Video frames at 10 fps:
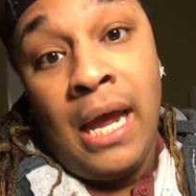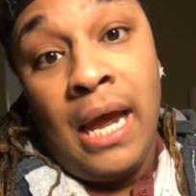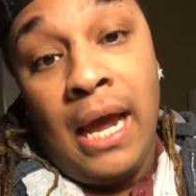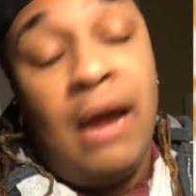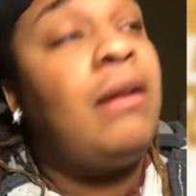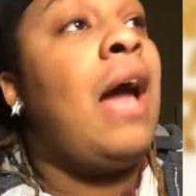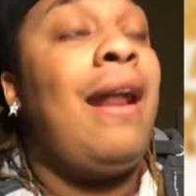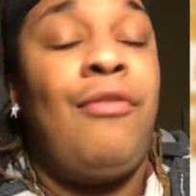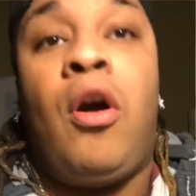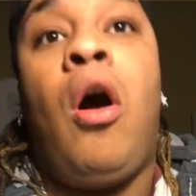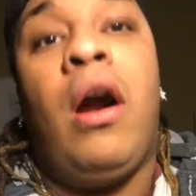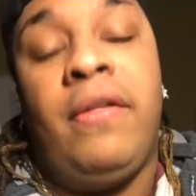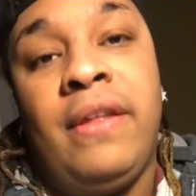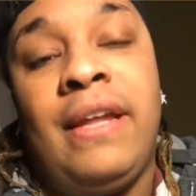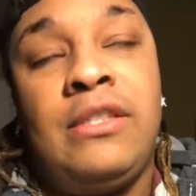And got off the car and
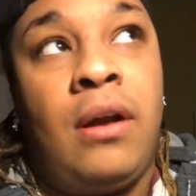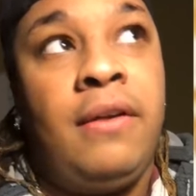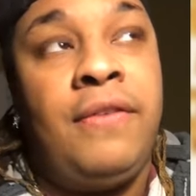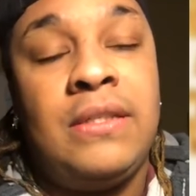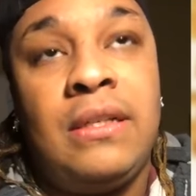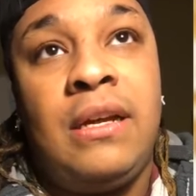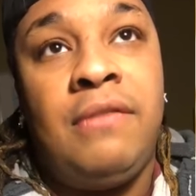then they started physically,